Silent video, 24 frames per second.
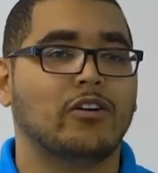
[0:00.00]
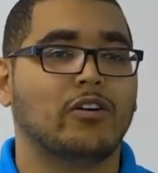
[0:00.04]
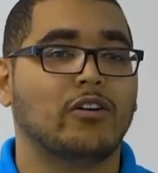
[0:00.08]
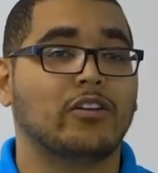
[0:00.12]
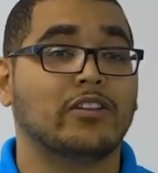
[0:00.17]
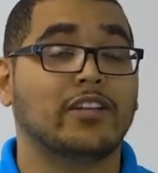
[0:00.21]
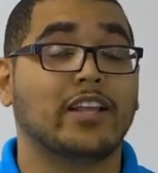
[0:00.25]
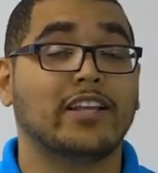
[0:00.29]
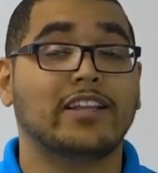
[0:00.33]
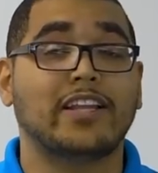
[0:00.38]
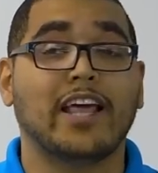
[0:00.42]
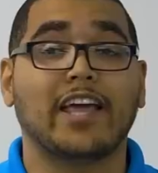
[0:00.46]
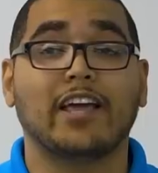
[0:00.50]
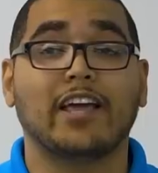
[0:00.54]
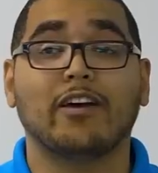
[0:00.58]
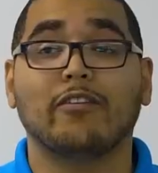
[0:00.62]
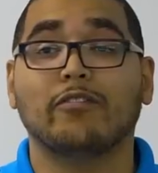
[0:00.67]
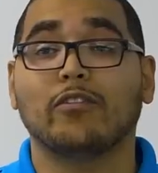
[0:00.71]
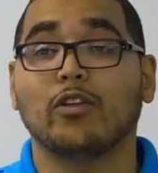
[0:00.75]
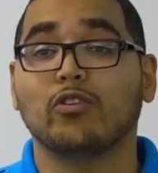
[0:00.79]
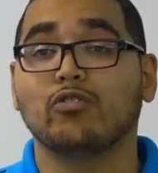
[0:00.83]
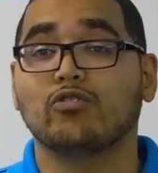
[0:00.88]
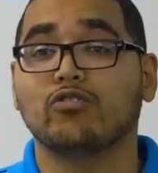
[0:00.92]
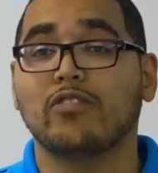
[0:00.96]
on the day
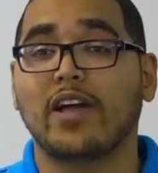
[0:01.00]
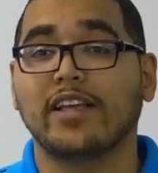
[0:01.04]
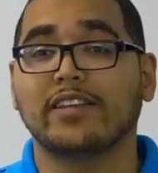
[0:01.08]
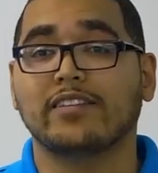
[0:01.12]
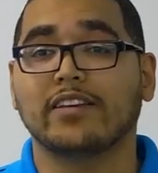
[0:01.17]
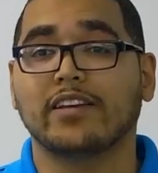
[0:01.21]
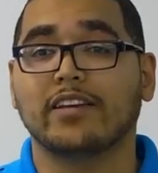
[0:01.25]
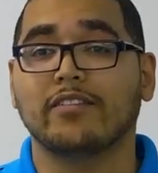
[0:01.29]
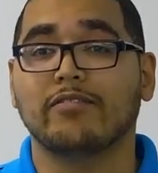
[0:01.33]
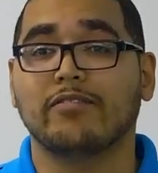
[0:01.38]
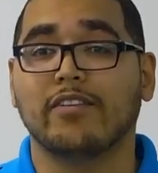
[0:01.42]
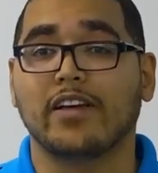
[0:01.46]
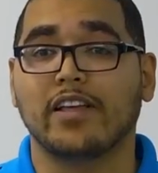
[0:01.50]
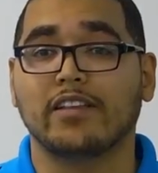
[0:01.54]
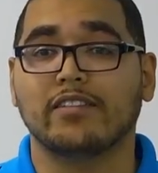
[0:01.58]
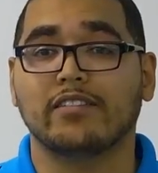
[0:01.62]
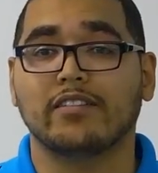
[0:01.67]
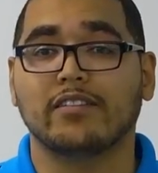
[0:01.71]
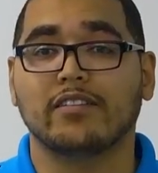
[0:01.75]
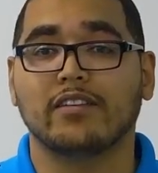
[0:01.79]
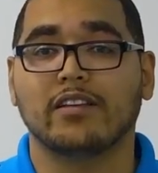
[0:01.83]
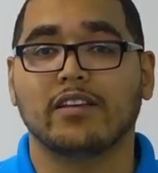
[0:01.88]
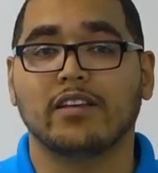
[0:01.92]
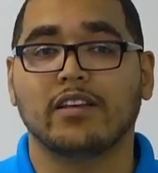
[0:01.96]
of those tragic
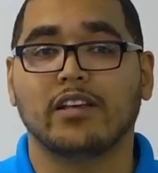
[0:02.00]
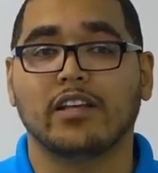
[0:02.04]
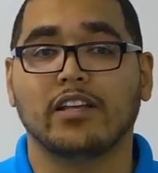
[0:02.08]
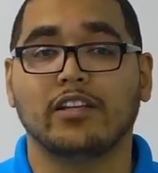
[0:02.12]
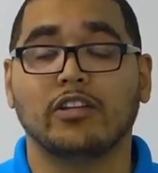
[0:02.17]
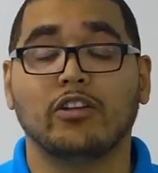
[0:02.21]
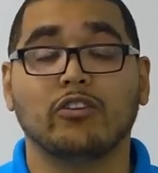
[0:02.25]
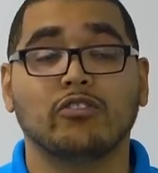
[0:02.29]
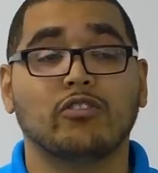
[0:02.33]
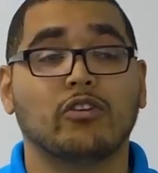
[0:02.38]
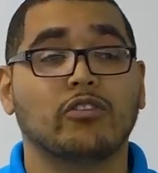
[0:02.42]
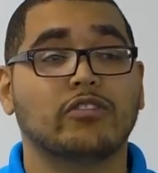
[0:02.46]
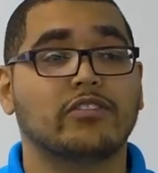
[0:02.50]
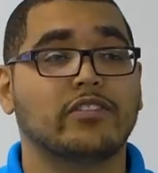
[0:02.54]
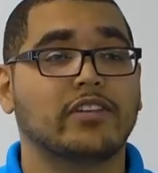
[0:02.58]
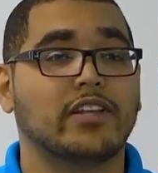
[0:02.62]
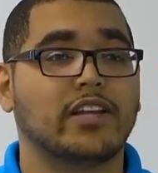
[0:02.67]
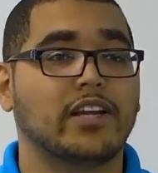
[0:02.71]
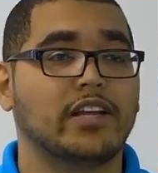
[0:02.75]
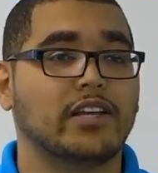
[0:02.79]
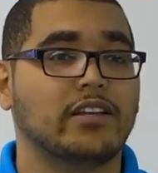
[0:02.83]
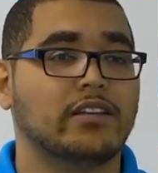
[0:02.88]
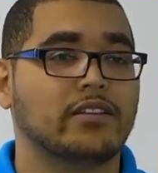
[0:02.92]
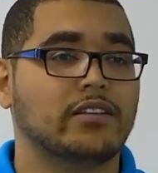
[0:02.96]
events in New York
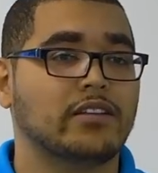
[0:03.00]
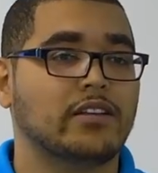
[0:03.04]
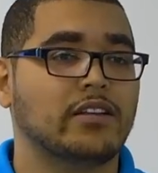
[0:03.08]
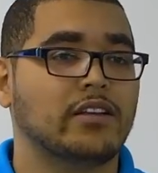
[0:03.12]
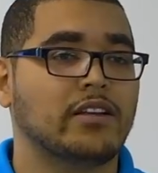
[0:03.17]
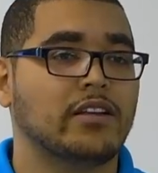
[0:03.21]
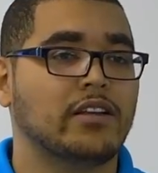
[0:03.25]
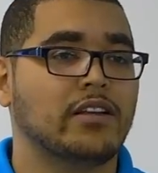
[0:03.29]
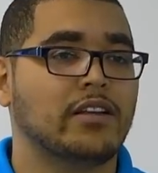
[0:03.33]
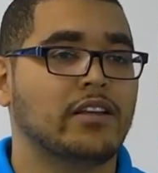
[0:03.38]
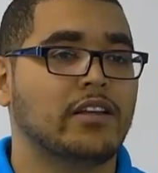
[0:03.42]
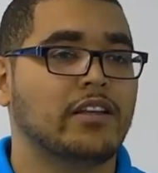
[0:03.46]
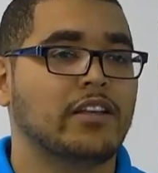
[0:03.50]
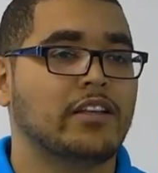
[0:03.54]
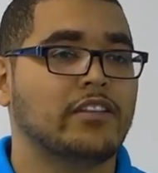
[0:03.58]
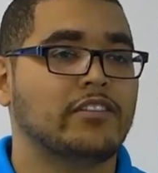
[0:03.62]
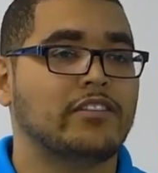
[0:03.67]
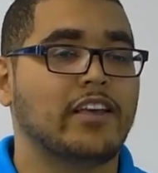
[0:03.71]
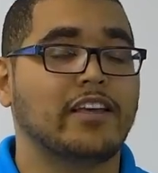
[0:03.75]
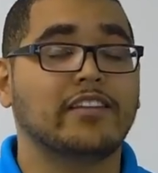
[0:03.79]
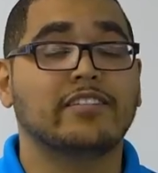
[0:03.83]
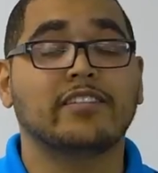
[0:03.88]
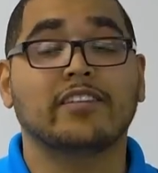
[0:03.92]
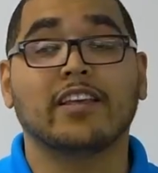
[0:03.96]
City,
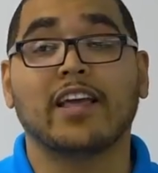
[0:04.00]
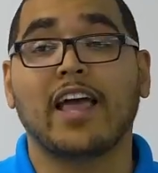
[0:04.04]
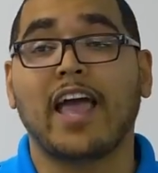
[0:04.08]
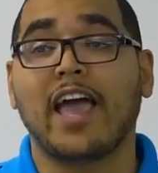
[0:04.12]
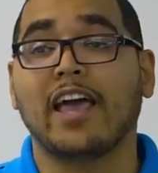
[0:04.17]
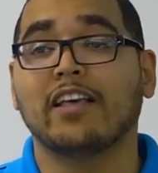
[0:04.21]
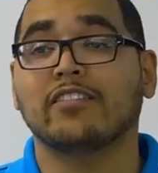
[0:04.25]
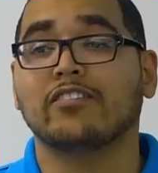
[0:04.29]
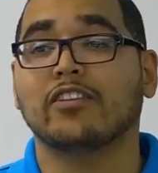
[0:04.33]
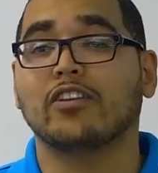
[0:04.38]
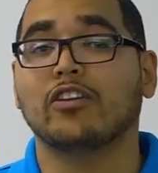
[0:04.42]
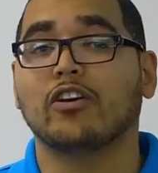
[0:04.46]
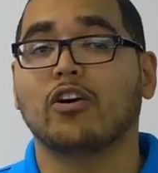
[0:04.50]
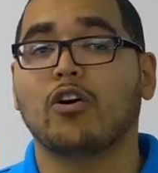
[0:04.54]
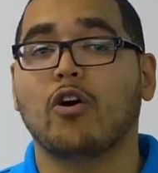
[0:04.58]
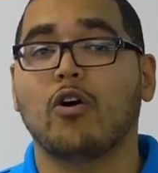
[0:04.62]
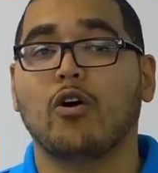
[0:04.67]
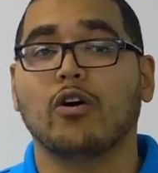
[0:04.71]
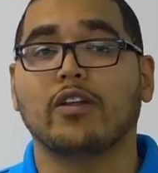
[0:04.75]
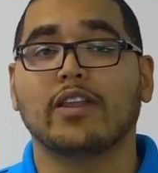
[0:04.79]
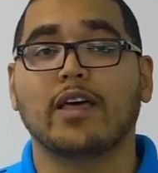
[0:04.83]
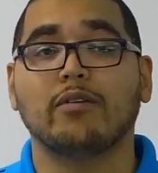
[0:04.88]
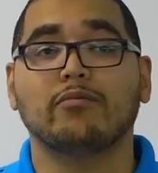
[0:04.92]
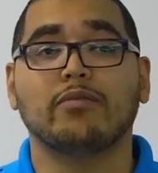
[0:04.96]
Jason answered the
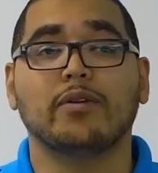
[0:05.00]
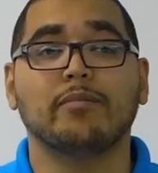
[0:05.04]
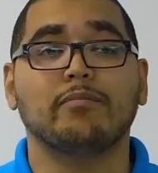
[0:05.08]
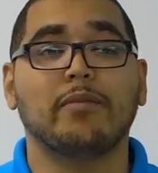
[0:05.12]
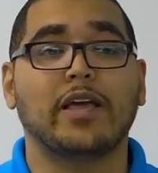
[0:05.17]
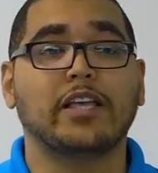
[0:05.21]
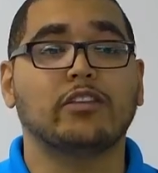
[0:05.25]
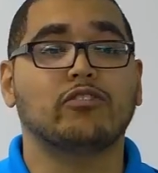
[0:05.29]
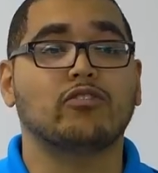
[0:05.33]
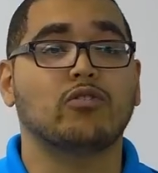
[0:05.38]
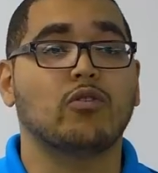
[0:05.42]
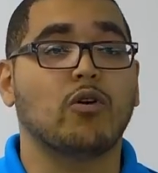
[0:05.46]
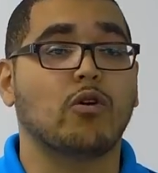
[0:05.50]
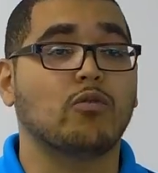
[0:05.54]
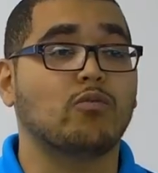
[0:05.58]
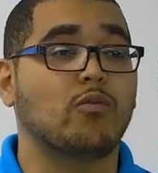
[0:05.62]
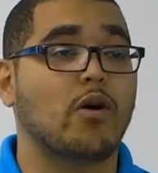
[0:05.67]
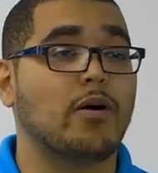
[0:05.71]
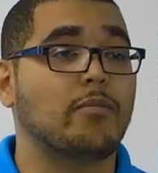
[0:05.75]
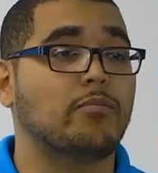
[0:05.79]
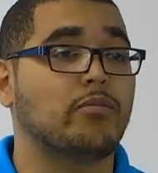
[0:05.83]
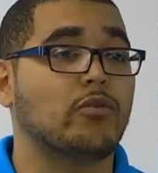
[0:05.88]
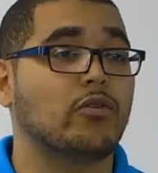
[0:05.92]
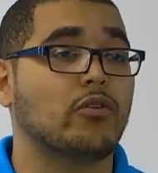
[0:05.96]
call that we made to our
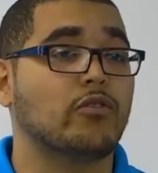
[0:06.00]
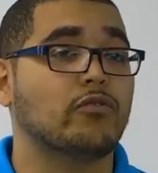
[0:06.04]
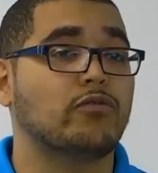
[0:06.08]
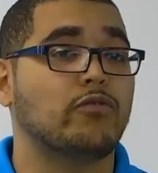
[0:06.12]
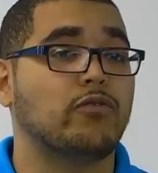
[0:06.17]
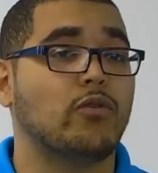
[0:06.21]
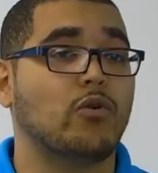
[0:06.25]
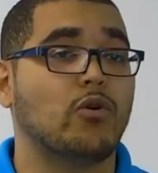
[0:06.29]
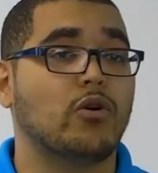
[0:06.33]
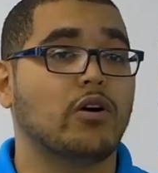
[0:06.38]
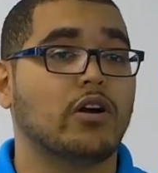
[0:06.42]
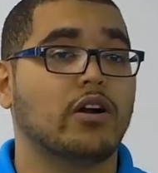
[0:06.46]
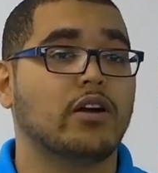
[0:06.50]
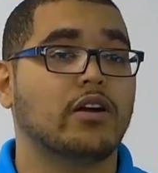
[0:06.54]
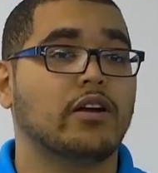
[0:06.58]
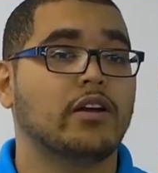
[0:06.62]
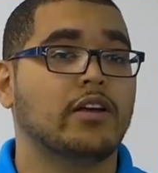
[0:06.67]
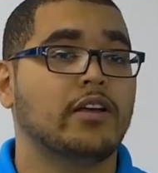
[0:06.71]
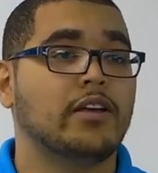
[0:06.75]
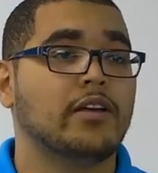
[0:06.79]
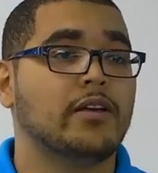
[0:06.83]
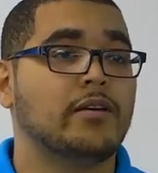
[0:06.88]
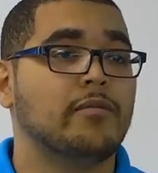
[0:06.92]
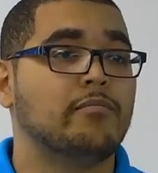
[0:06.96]
1.4
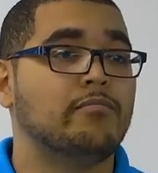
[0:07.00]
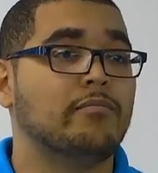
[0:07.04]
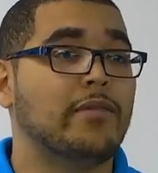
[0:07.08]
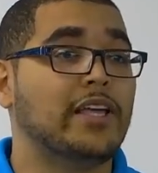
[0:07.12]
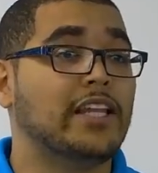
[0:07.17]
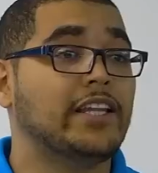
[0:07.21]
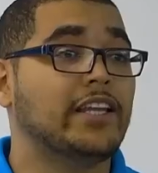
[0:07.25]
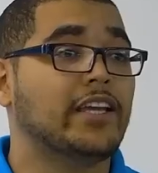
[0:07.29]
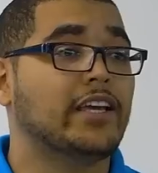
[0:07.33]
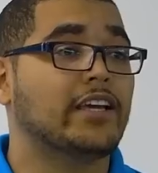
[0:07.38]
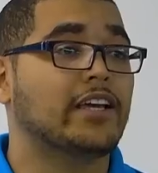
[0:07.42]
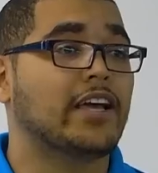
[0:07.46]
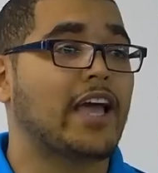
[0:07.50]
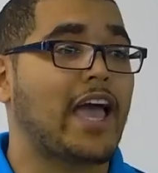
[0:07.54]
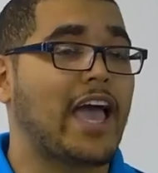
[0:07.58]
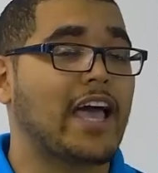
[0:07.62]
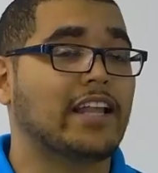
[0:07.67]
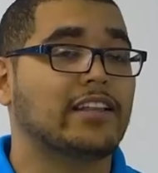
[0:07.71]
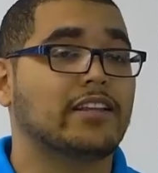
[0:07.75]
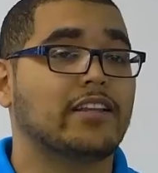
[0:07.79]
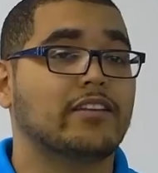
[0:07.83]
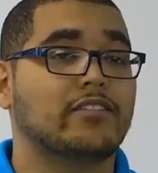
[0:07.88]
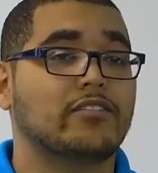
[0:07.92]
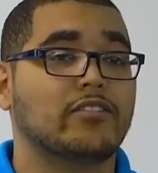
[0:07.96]
million
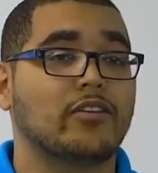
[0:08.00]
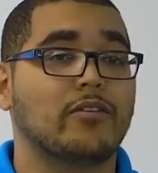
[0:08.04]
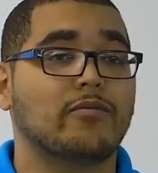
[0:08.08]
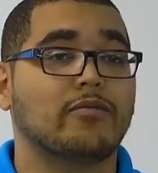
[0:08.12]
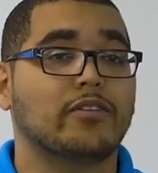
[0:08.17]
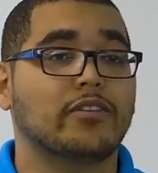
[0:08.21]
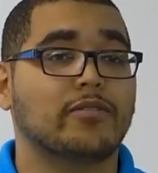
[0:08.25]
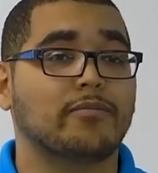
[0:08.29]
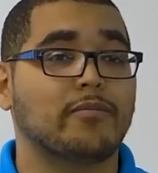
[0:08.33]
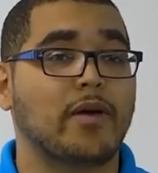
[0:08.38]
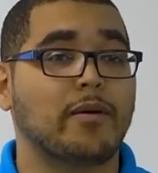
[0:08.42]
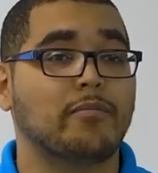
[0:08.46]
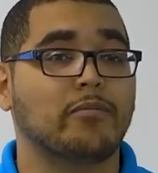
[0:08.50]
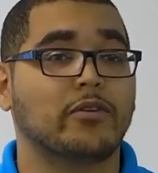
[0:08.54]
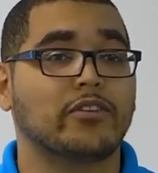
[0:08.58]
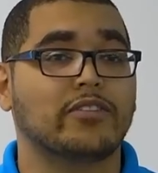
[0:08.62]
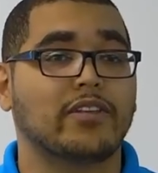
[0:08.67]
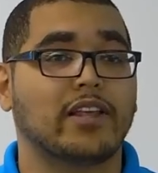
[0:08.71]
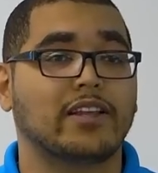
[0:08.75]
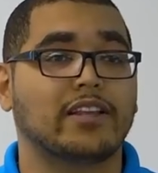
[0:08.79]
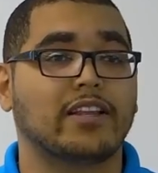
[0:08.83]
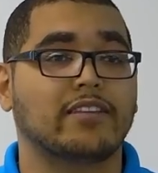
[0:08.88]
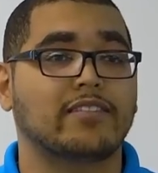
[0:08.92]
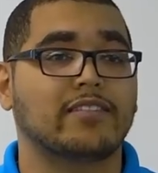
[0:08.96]
active service members
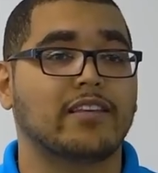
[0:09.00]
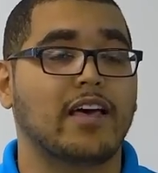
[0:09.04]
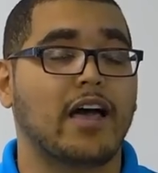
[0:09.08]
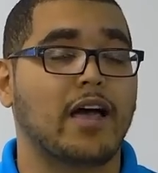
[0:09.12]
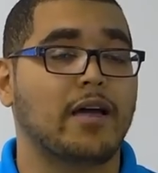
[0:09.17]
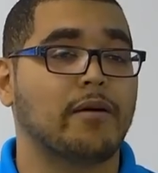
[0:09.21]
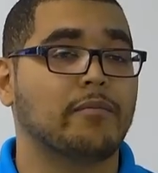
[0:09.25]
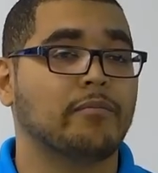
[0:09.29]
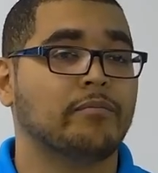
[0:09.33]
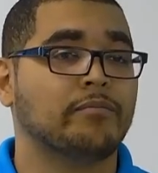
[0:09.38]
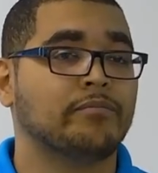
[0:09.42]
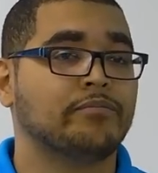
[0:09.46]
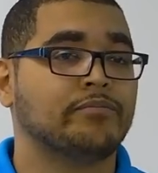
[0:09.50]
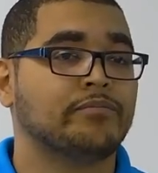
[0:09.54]
at the time.